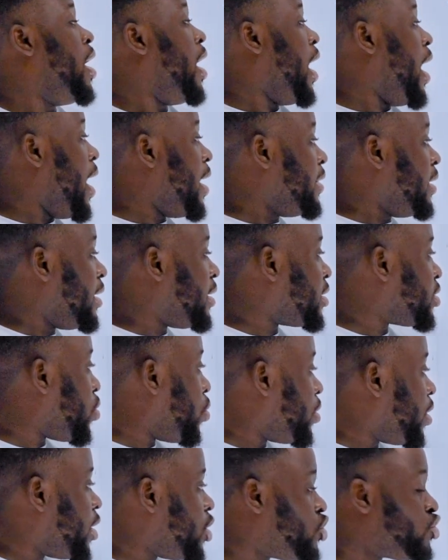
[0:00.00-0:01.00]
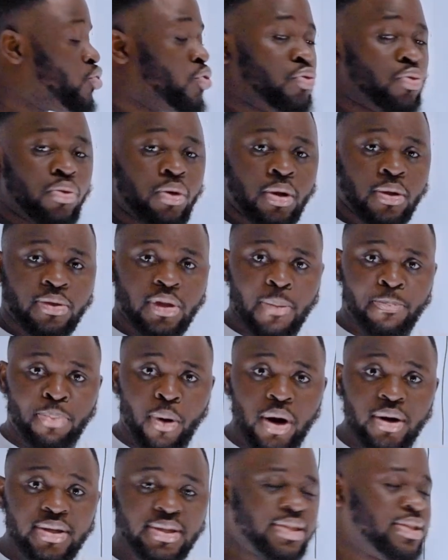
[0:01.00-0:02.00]
and it is only through the
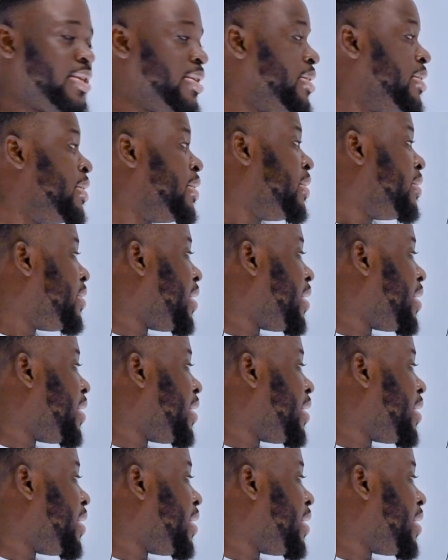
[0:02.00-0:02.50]
policy